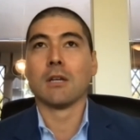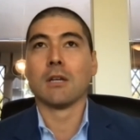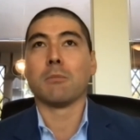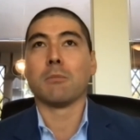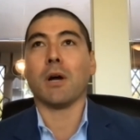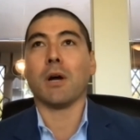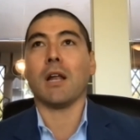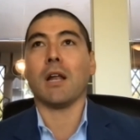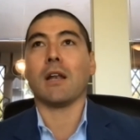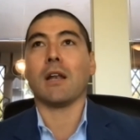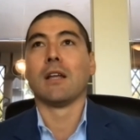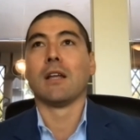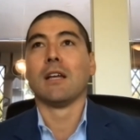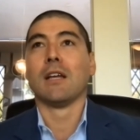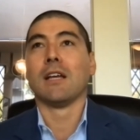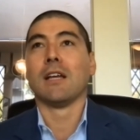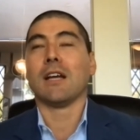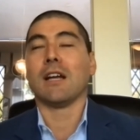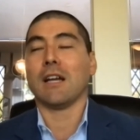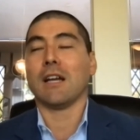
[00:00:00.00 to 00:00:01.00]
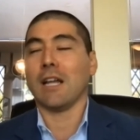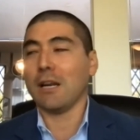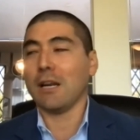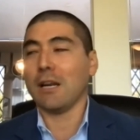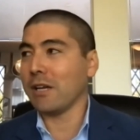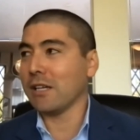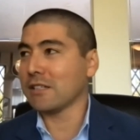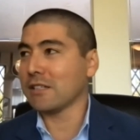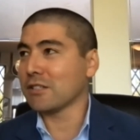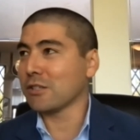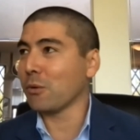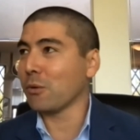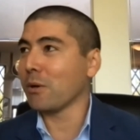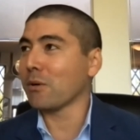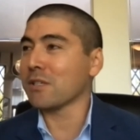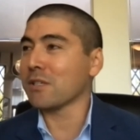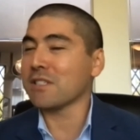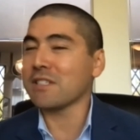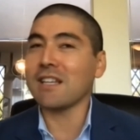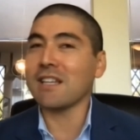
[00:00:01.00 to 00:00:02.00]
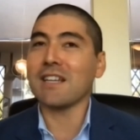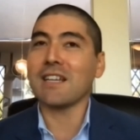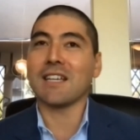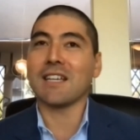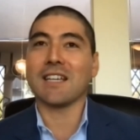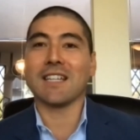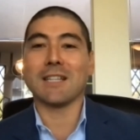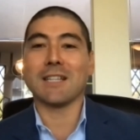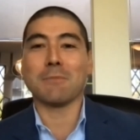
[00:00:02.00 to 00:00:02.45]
But anyway, so we were sitting in